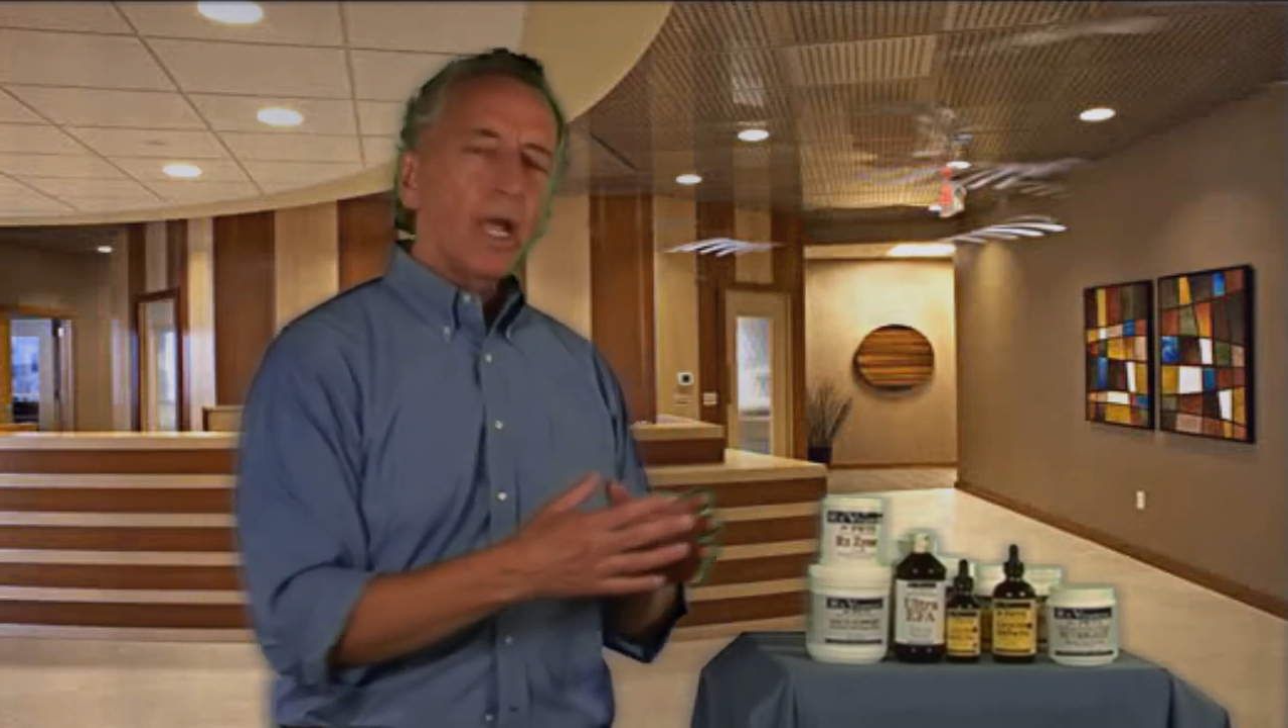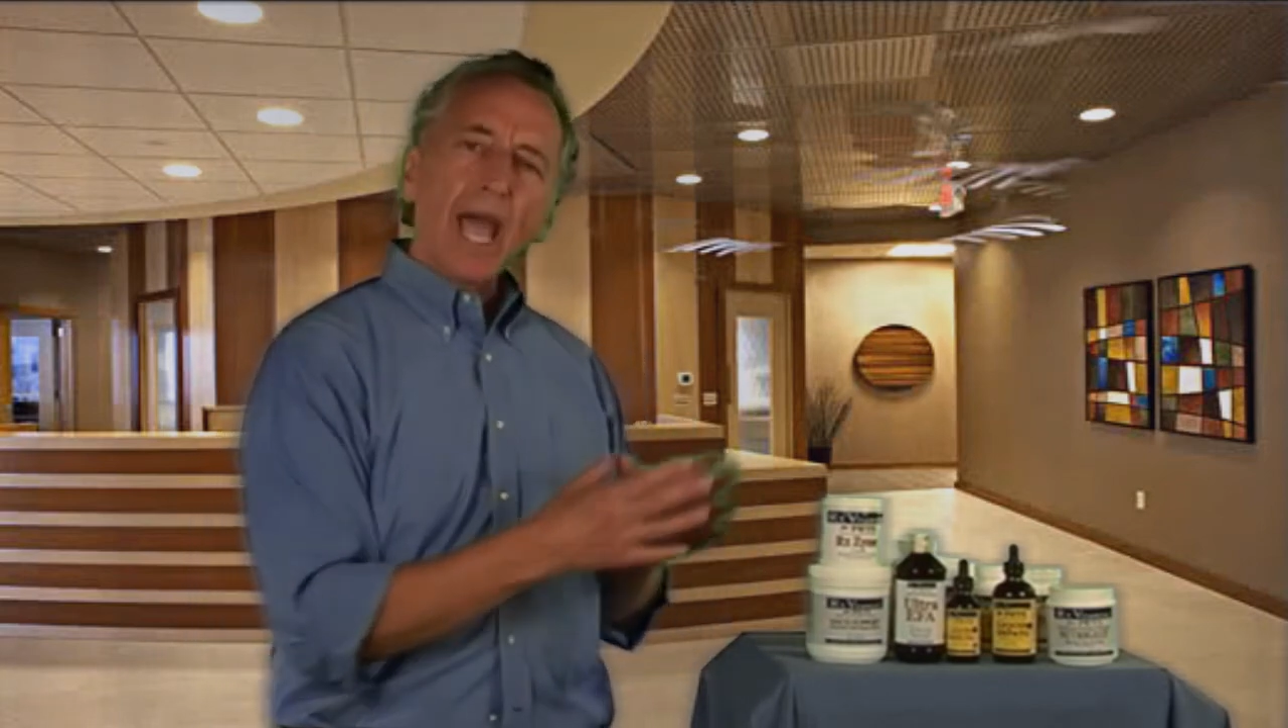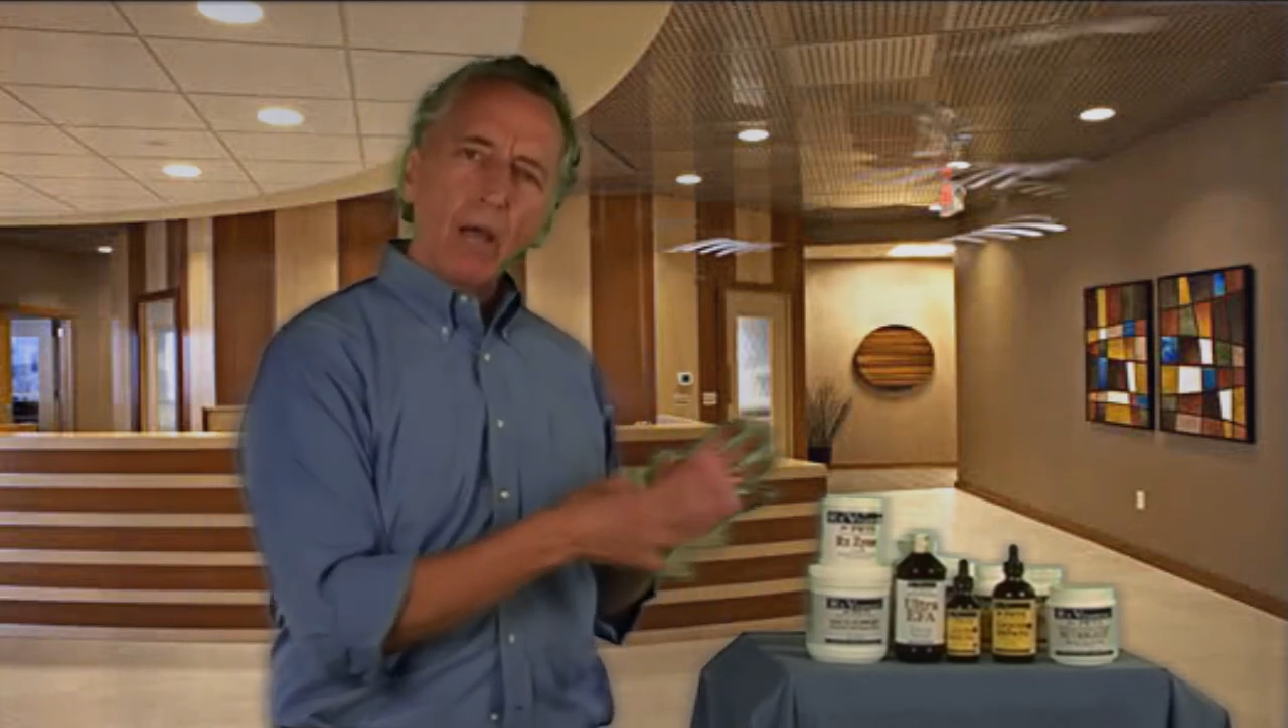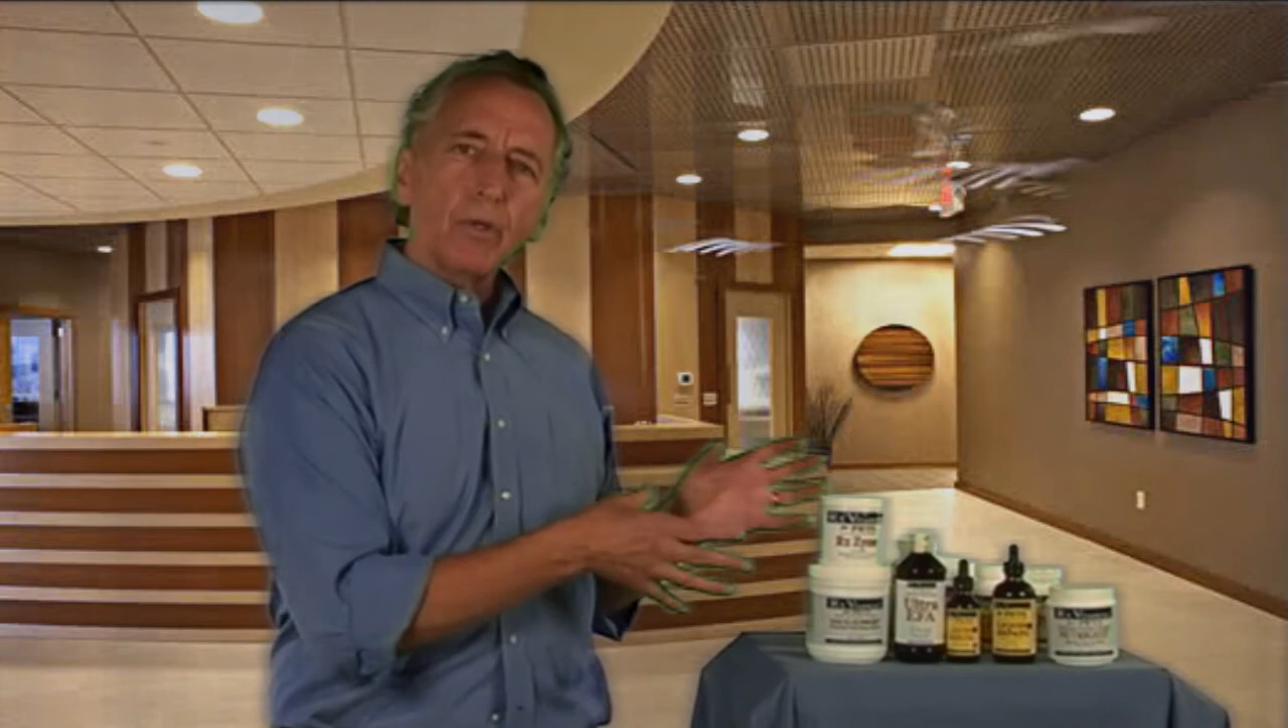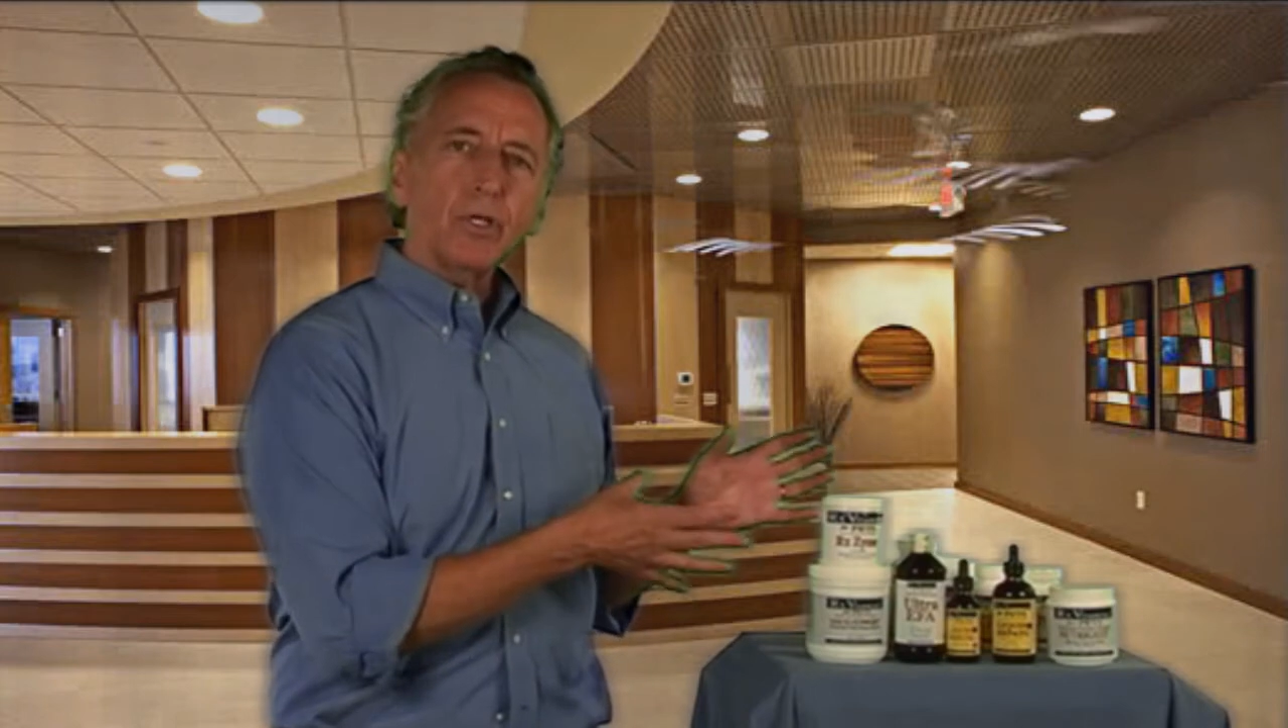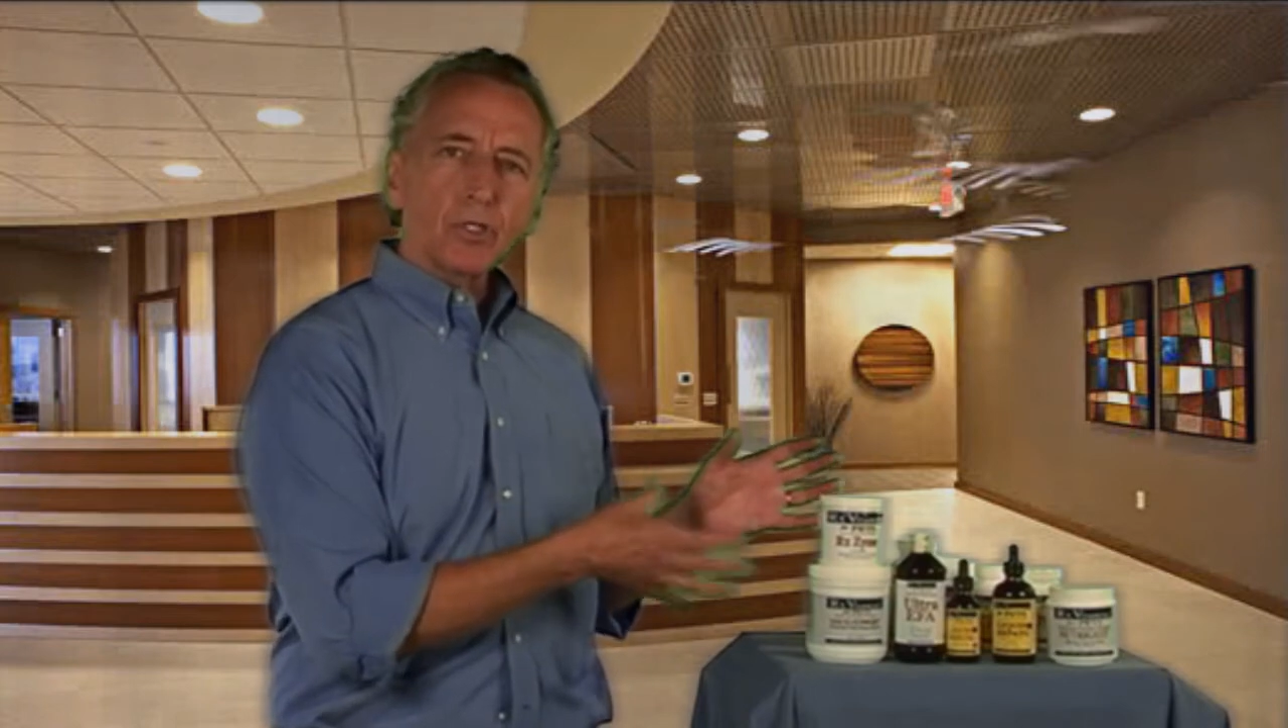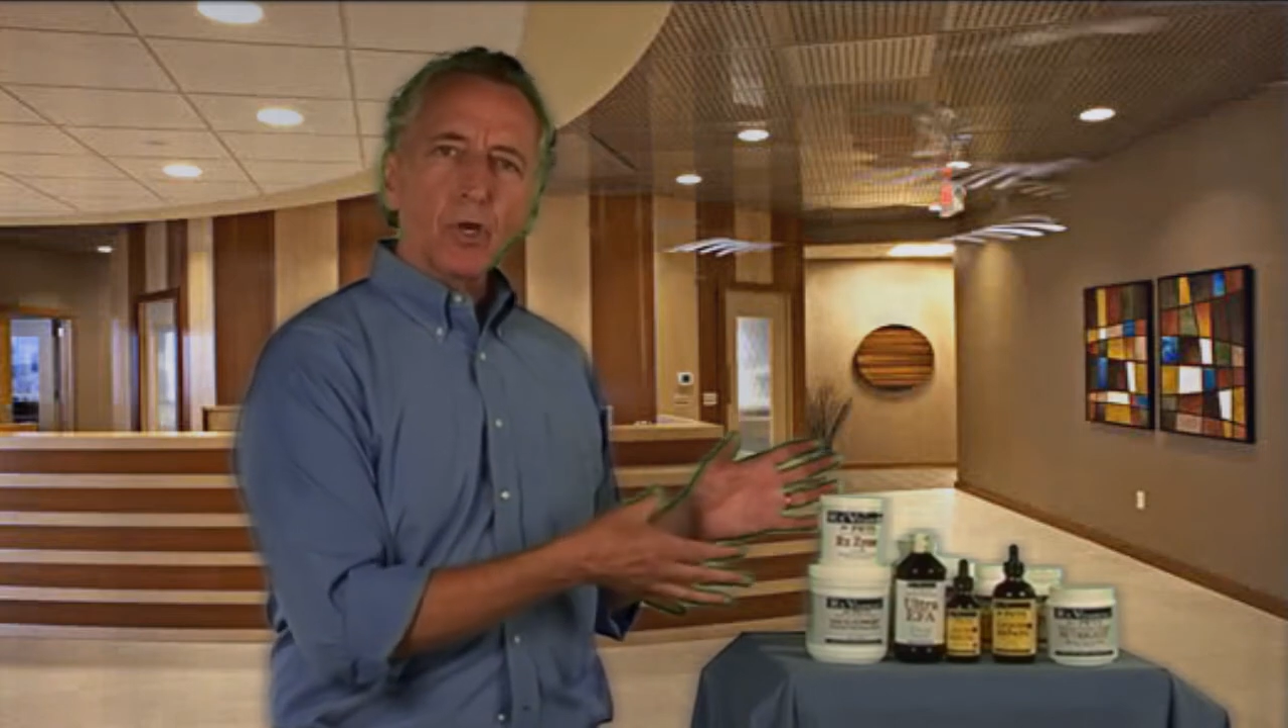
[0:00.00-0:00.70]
how you're